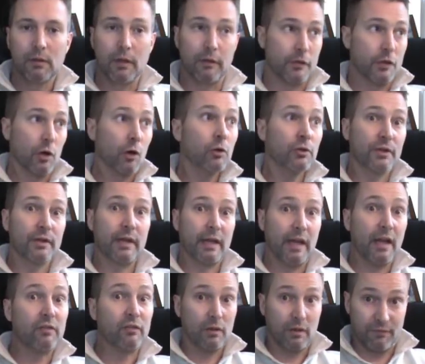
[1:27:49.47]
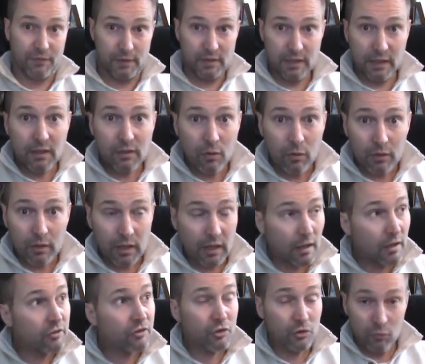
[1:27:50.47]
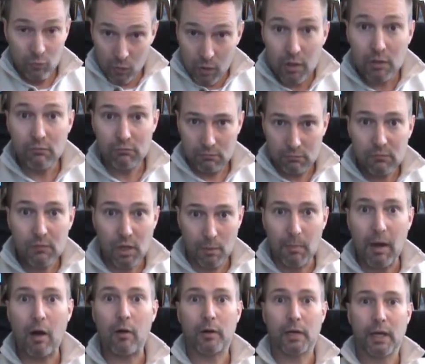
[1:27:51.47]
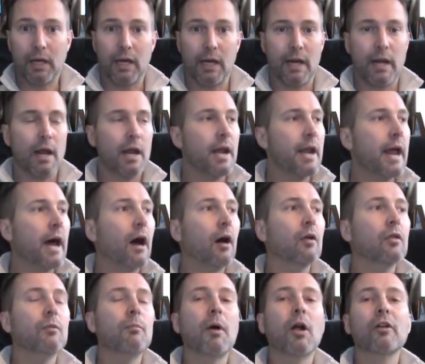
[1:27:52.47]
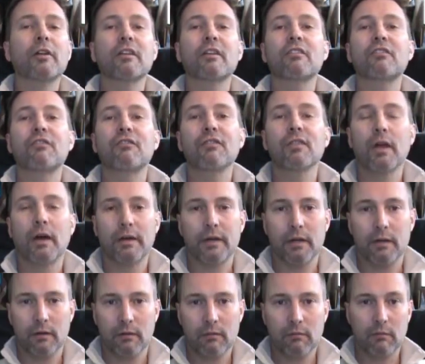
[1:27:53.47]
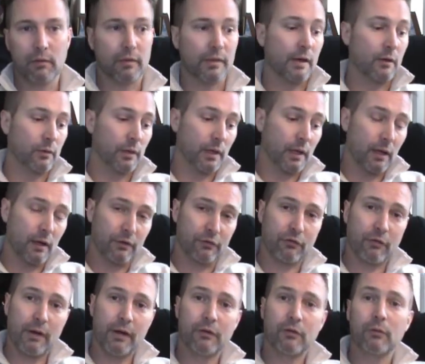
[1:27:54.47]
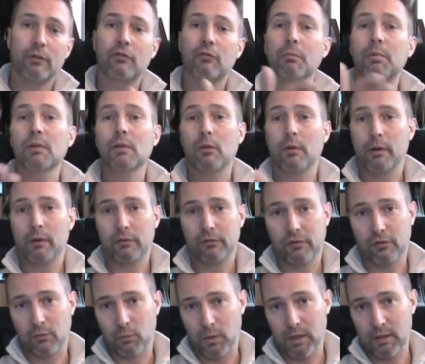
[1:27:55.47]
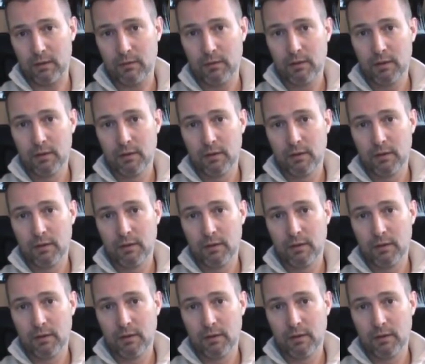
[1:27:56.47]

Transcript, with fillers: In the olden days, if you did go to college, you would come out ahead. Now the market is flooded with not only college graduates, but lawyers as well.